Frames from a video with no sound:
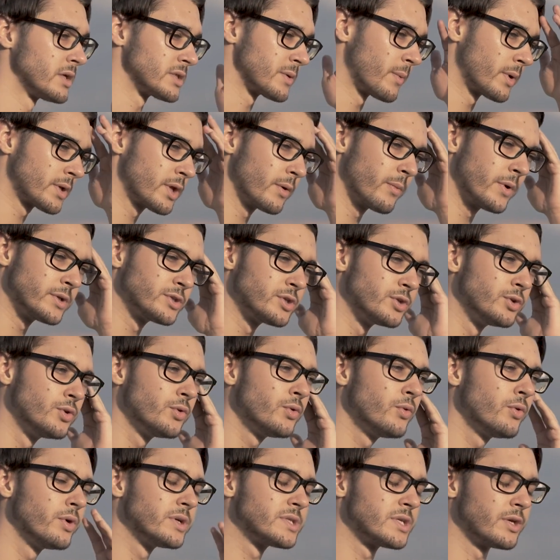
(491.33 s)
So what you want to
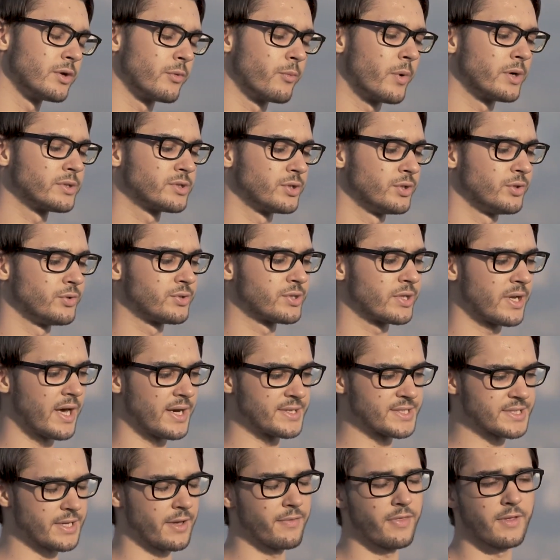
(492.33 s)
do is you want to
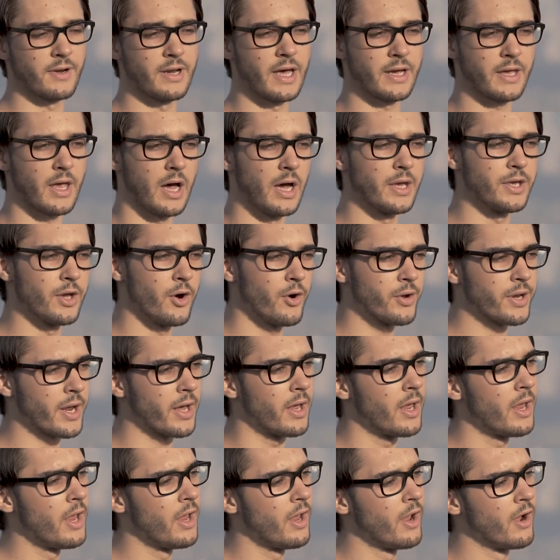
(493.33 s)
utilize something like
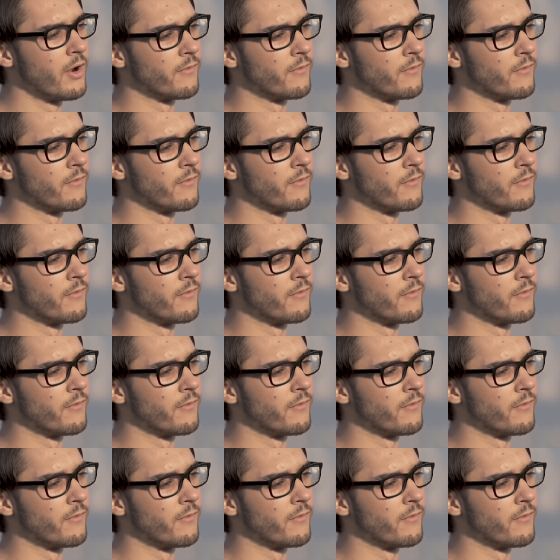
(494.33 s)
IOTA